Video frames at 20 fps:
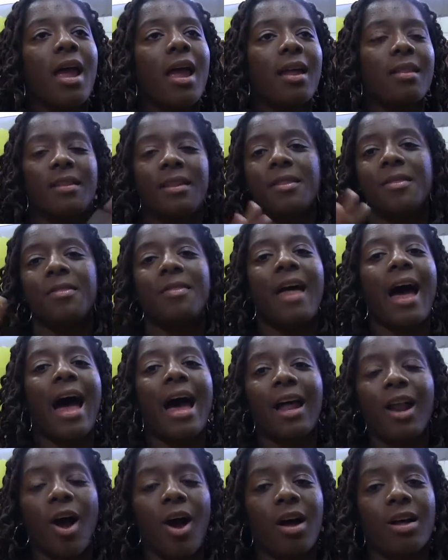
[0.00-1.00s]
and then
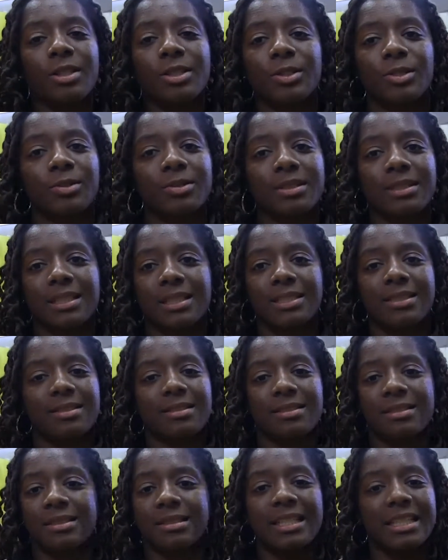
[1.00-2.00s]
that also
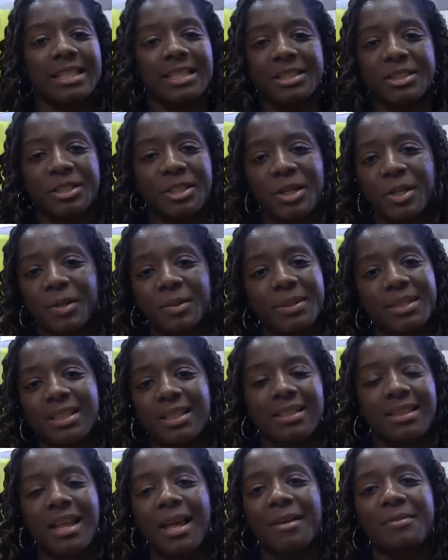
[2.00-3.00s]
gets the kids going
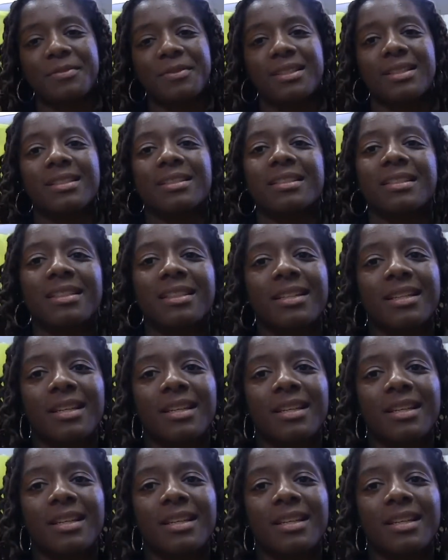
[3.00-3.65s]
and laughing.